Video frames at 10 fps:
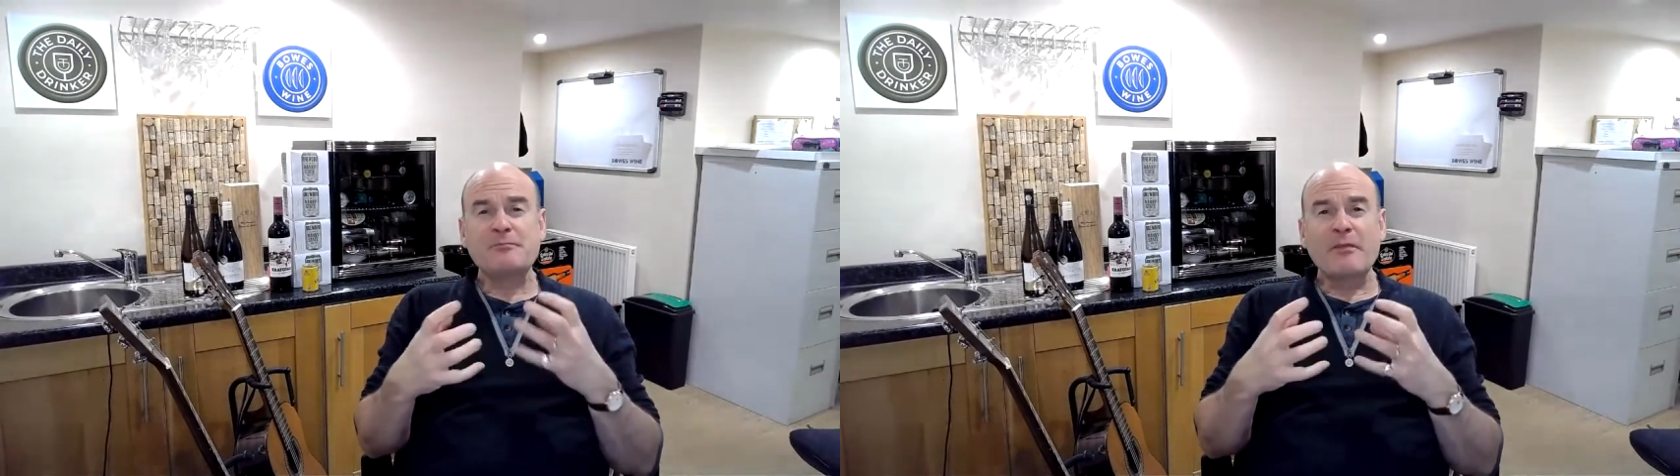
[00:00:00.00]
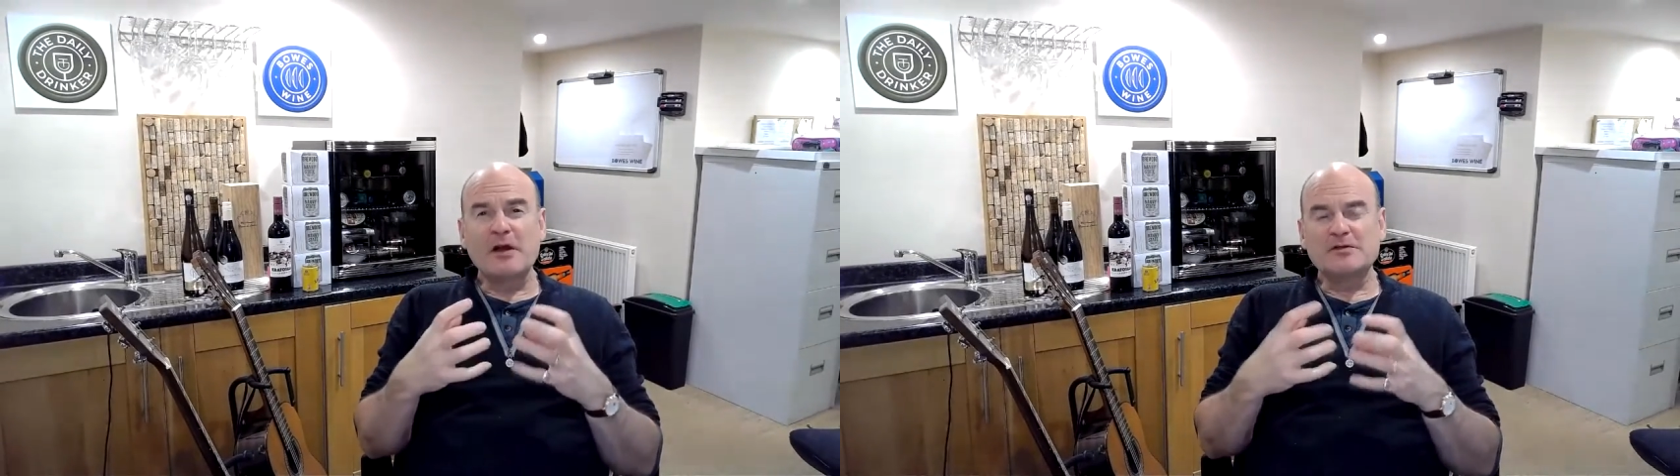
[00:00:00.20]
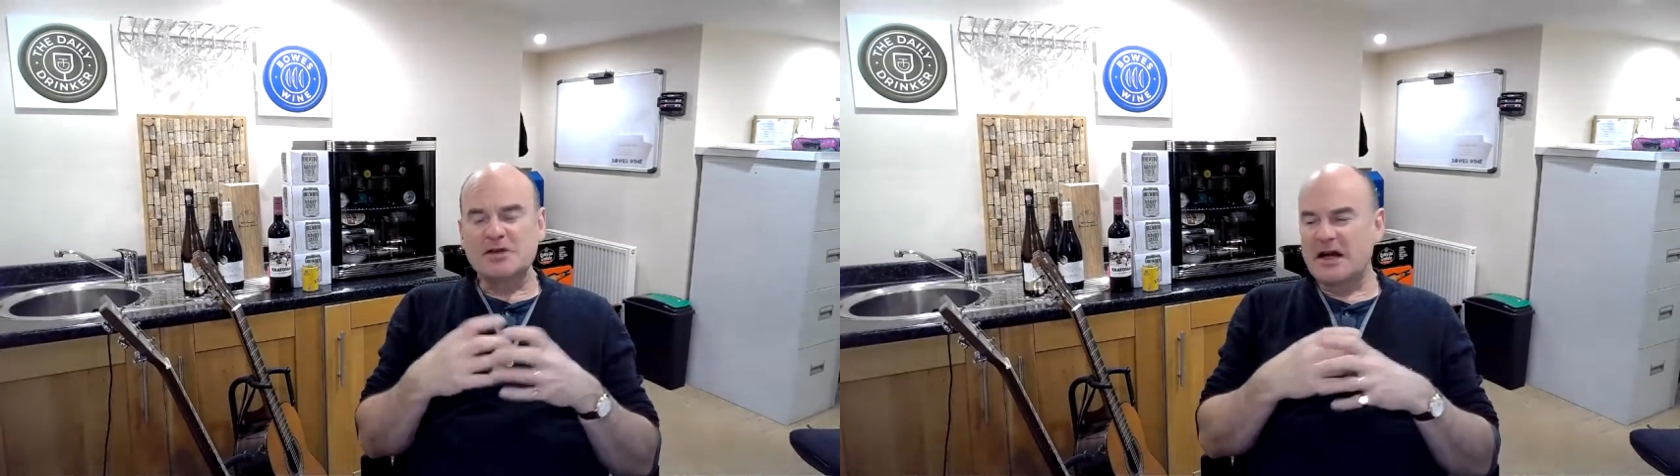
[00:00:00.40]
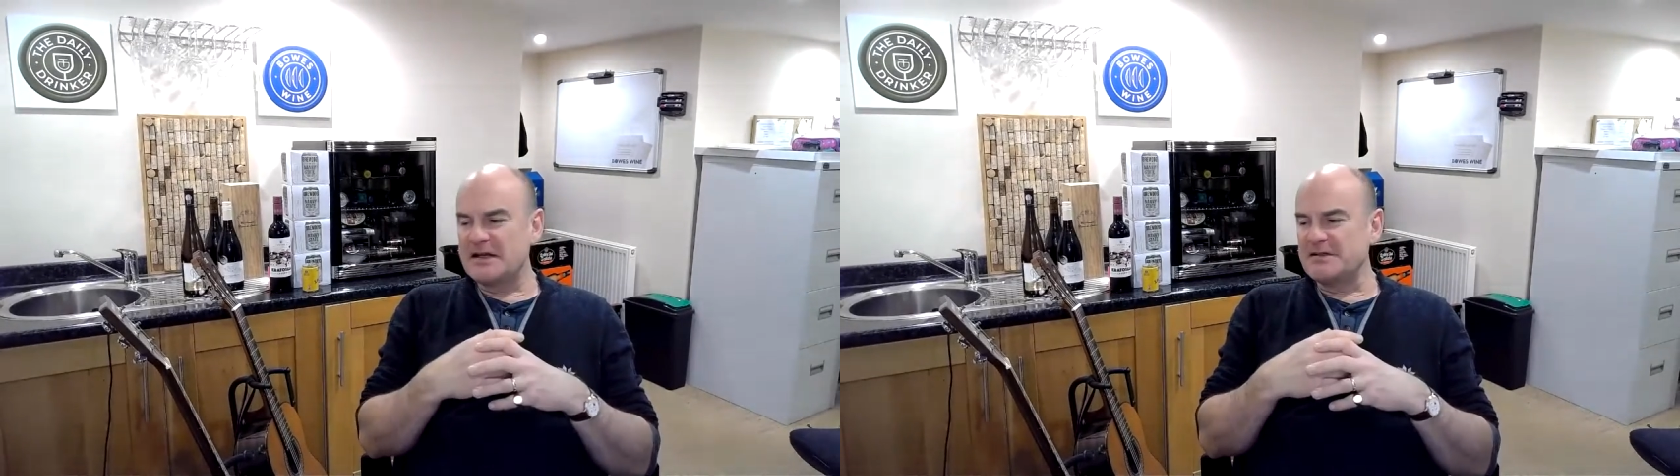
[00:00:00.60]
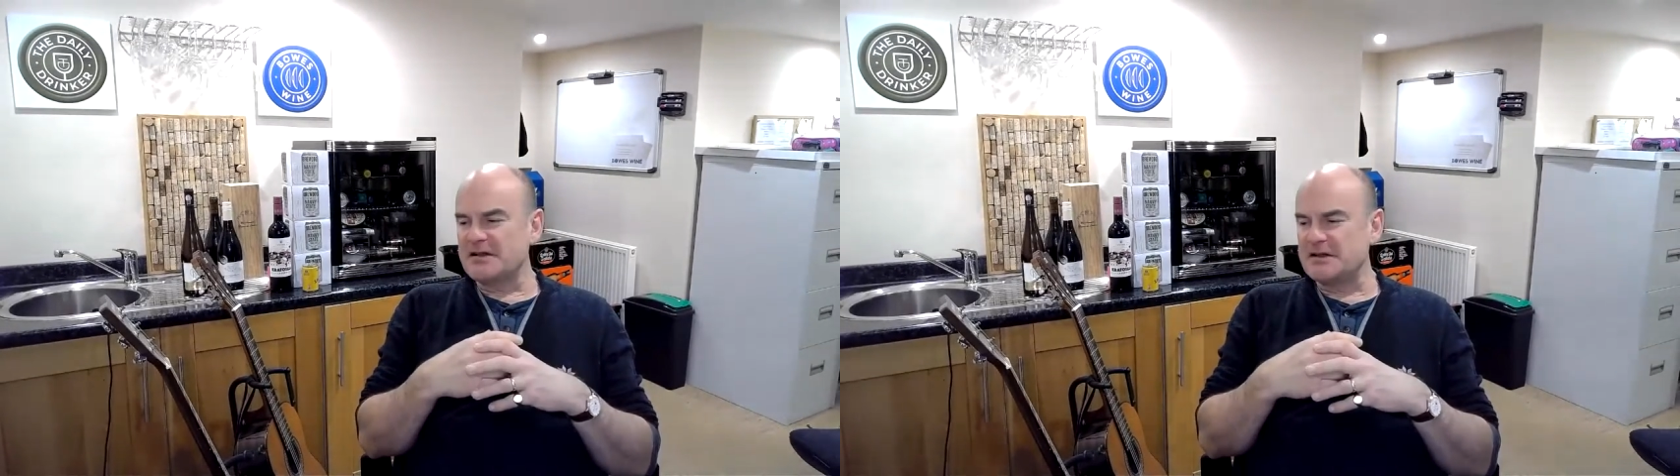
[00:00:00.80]
Those
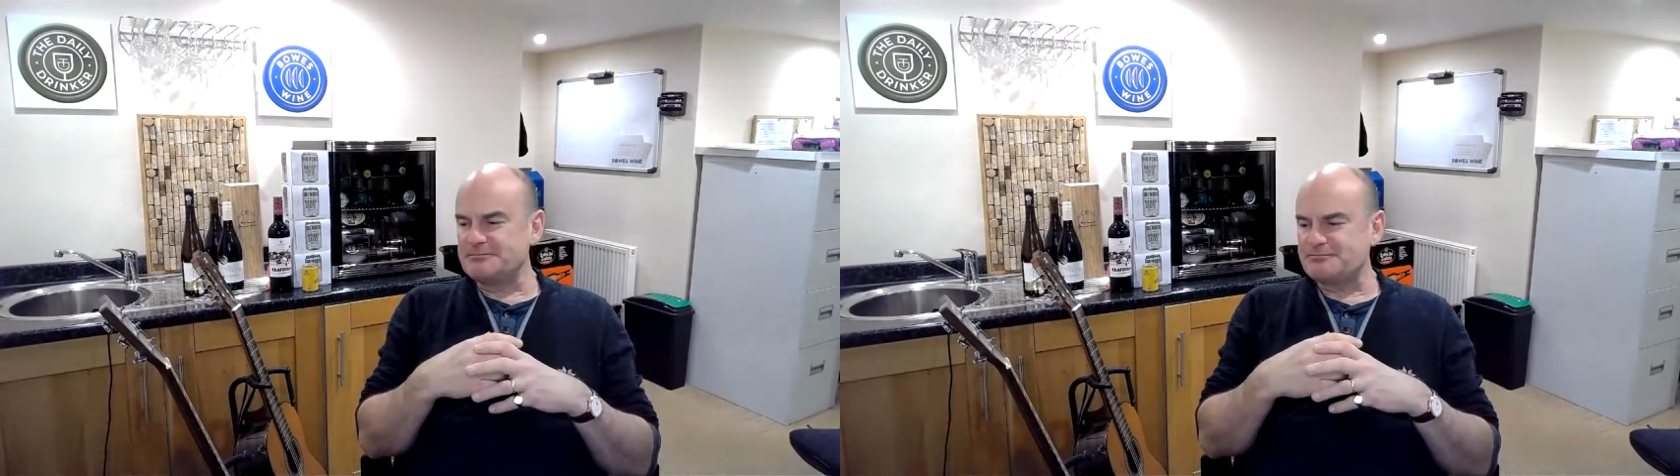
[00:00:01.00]
tannins are